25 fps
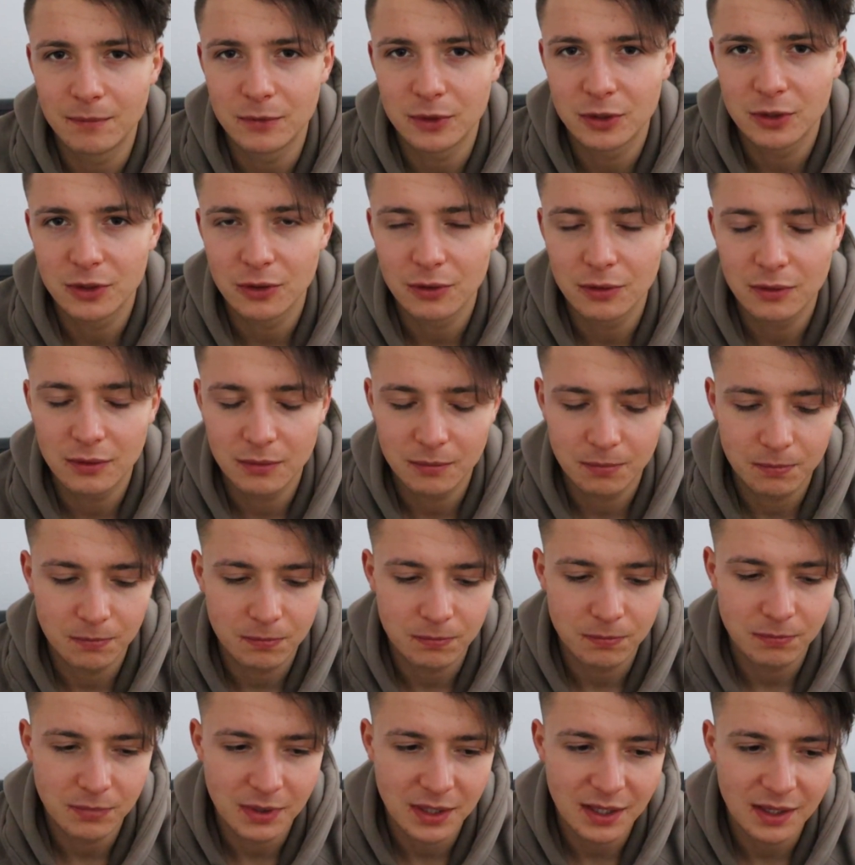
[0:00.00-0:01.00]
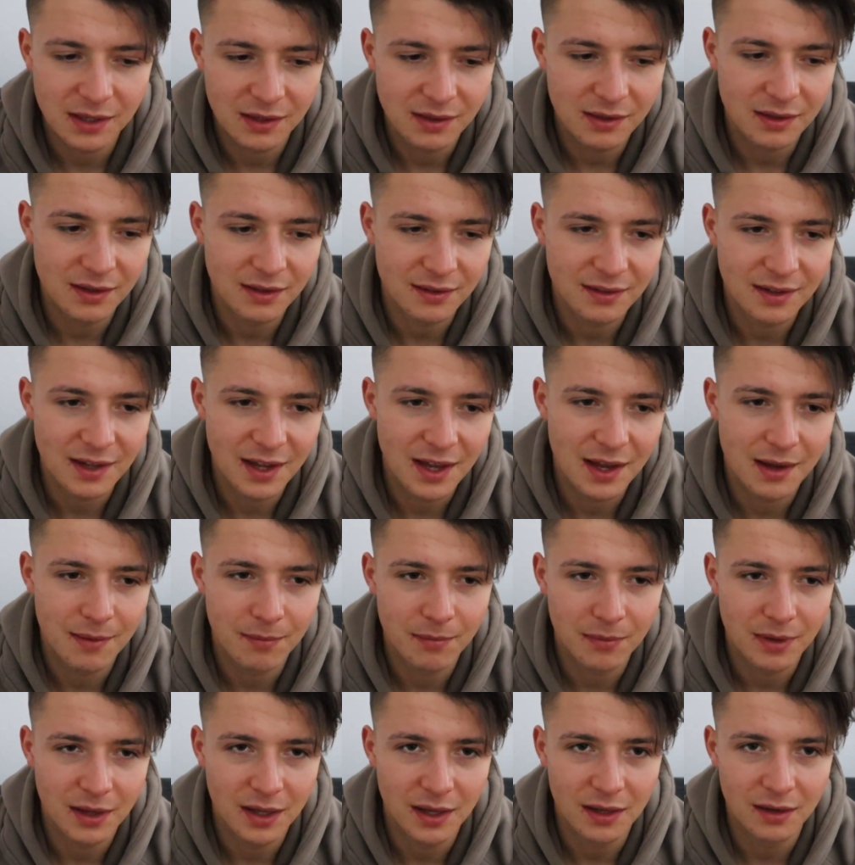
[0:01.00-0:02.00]
should be the
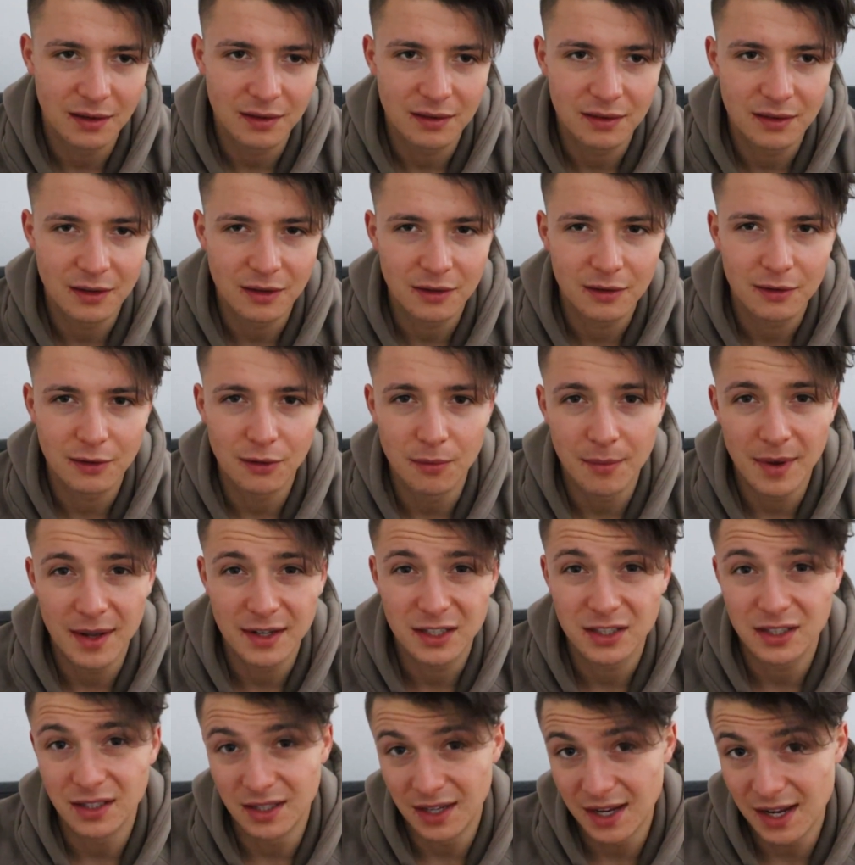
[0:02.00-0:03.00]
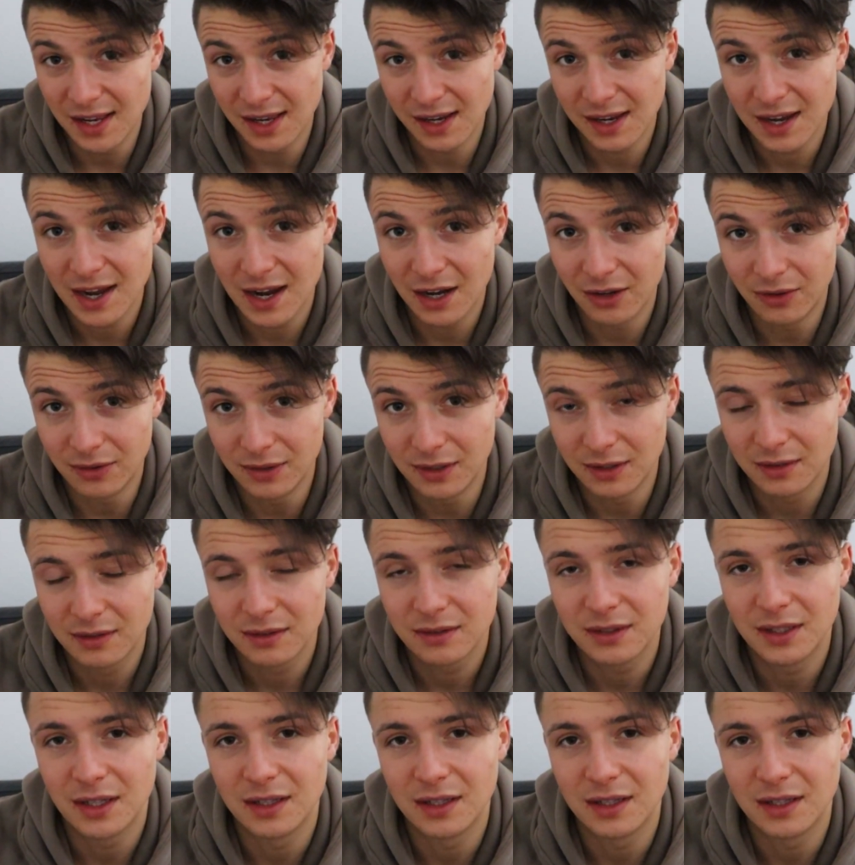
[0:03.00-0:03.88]
same, and not so much the daily calories.